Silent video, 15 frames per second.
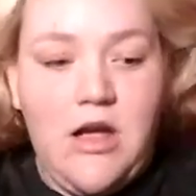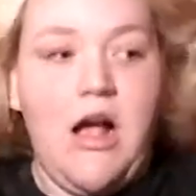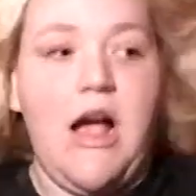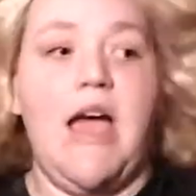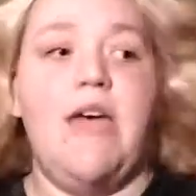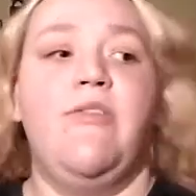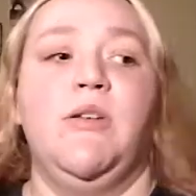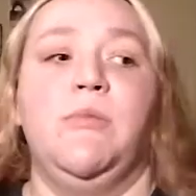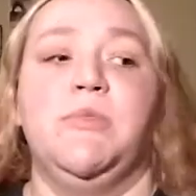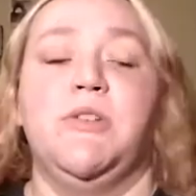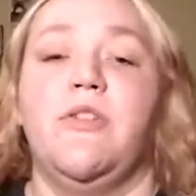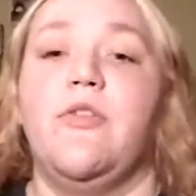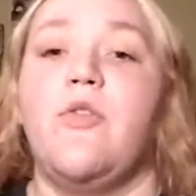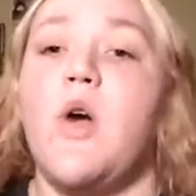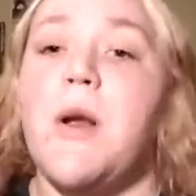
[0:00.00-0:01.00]
I filmed
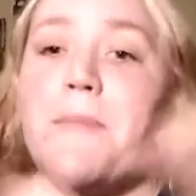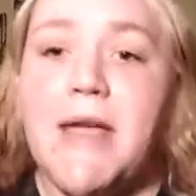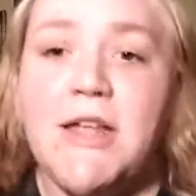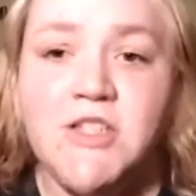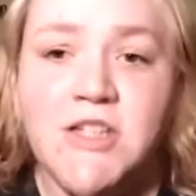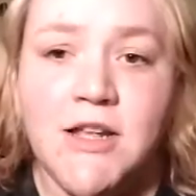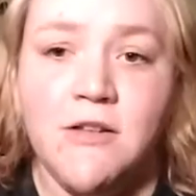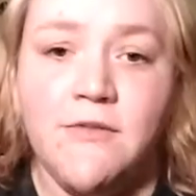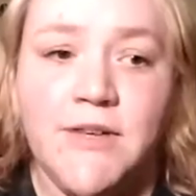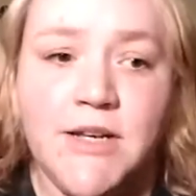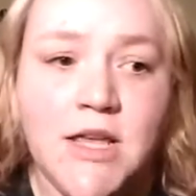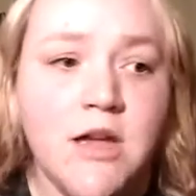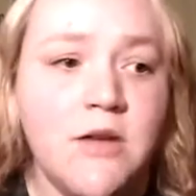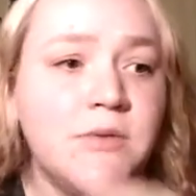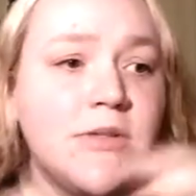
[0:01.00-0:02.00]
4 main channel
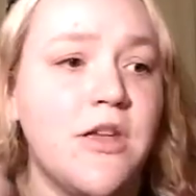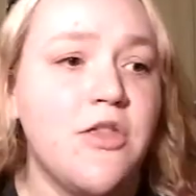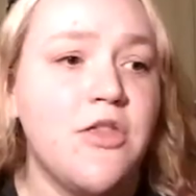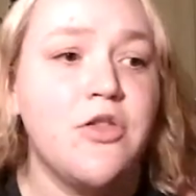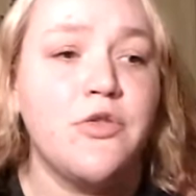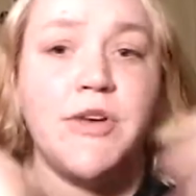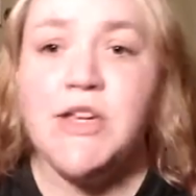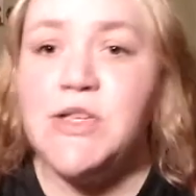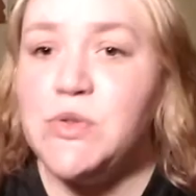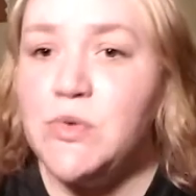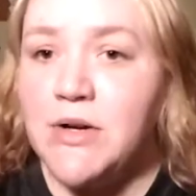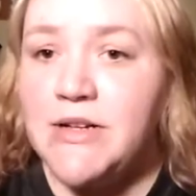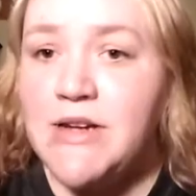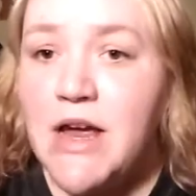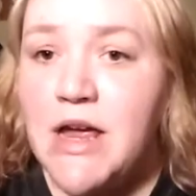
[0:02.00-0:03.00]
videos, 3
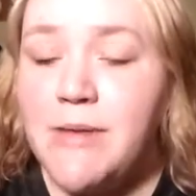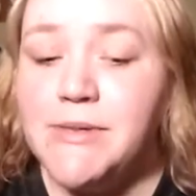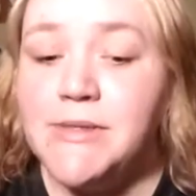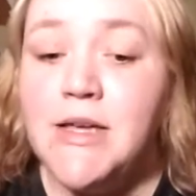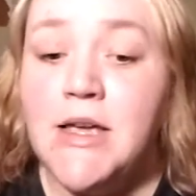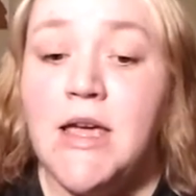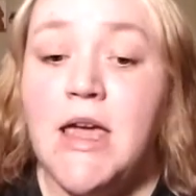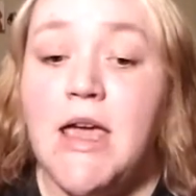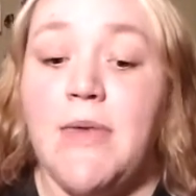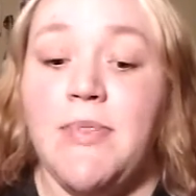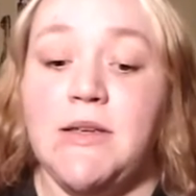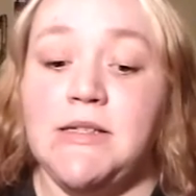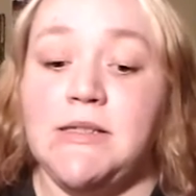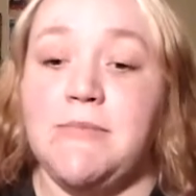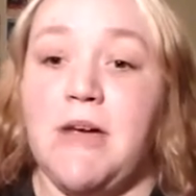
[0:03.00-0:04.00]
story times, and
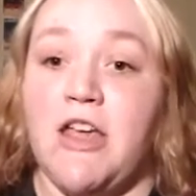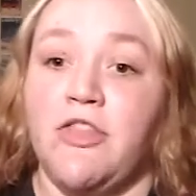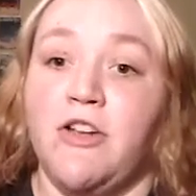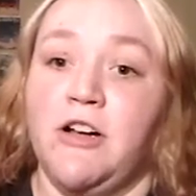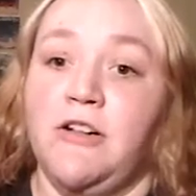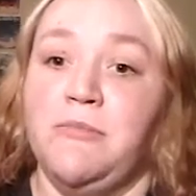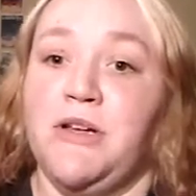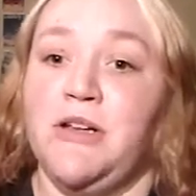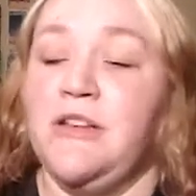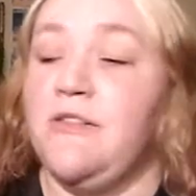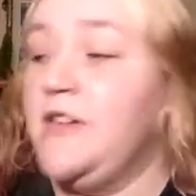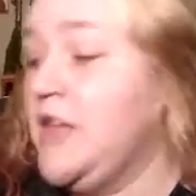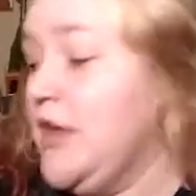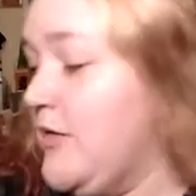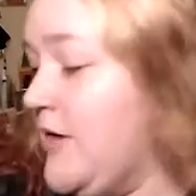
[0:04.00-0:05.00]
this is my 3rd beauty
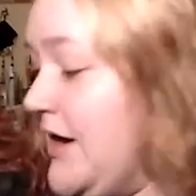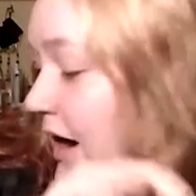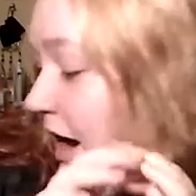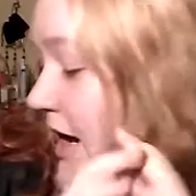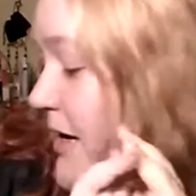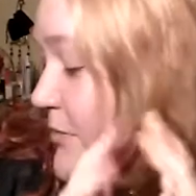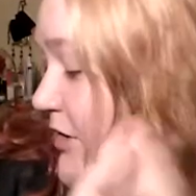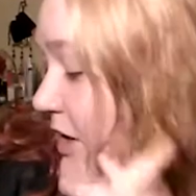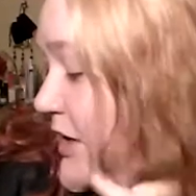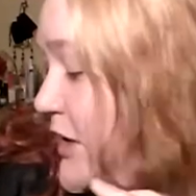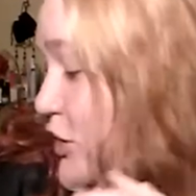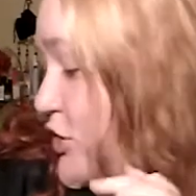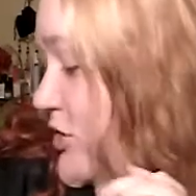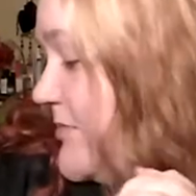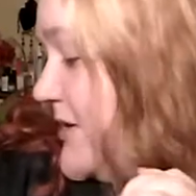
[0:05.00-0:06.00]
video, and I am
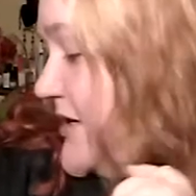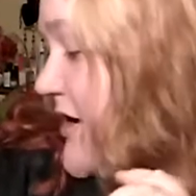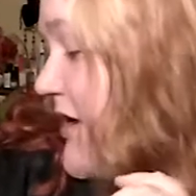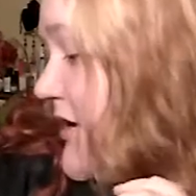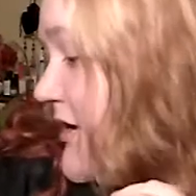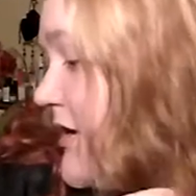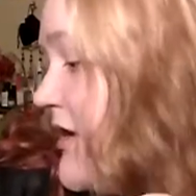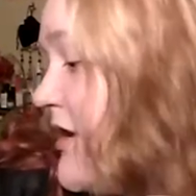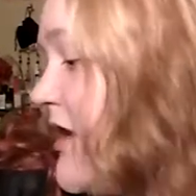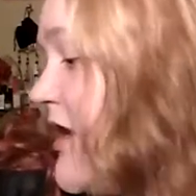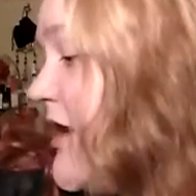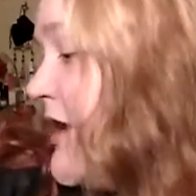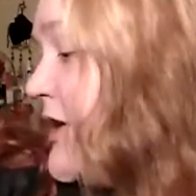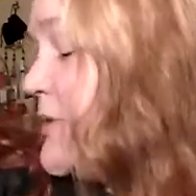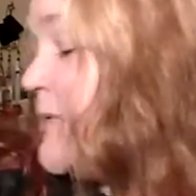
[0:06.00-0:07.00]
ready to be done.
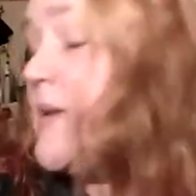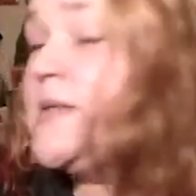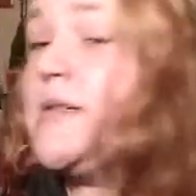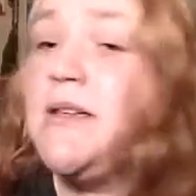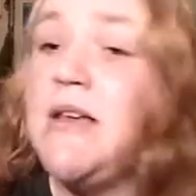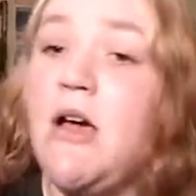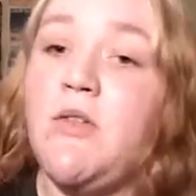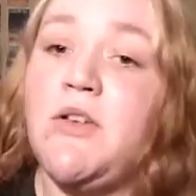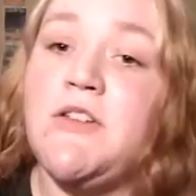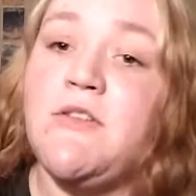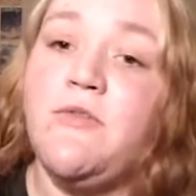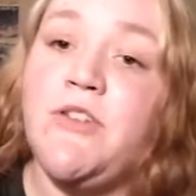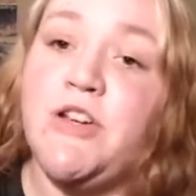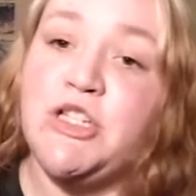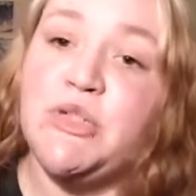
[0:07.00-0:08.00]
I just want to sit down
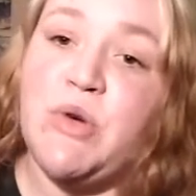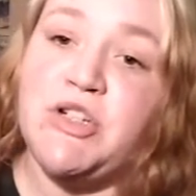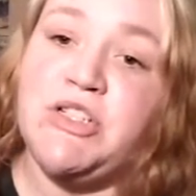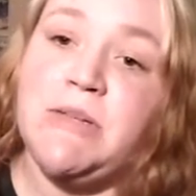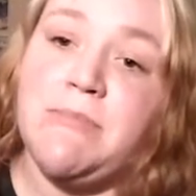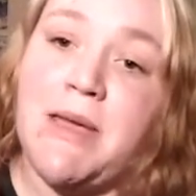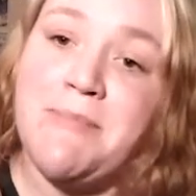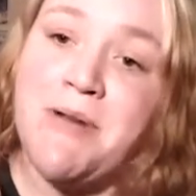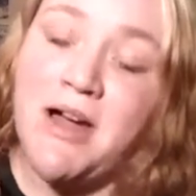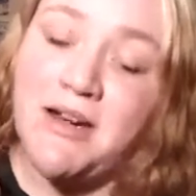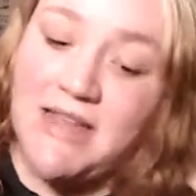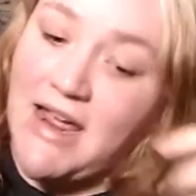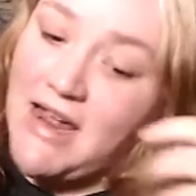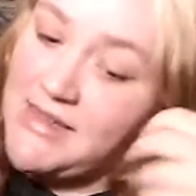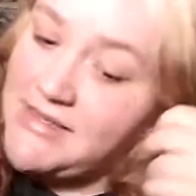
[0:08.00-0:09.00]
and finish watching my
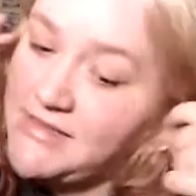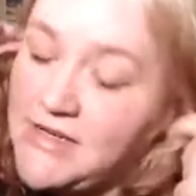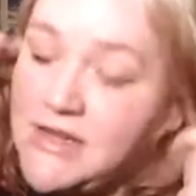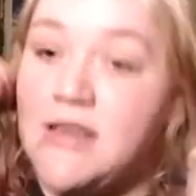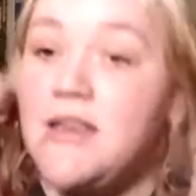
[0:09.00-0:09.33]
podcast